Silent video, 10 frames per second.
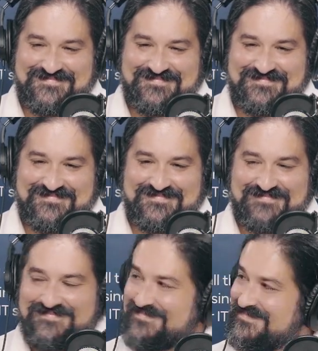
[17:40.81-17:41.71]

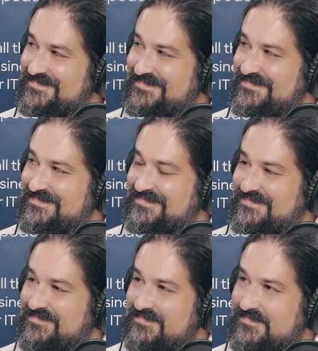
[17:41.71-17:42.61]

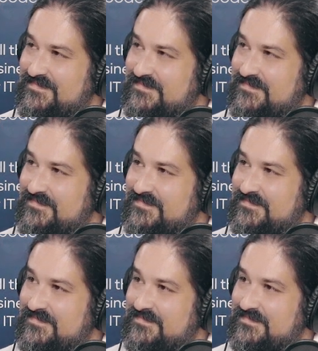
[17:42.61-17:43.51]

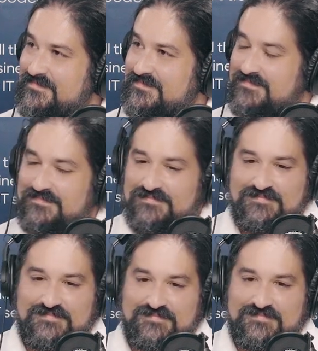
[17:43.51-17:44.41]

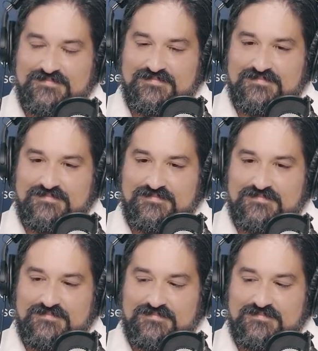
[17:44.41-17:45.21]
This person isn't speaking.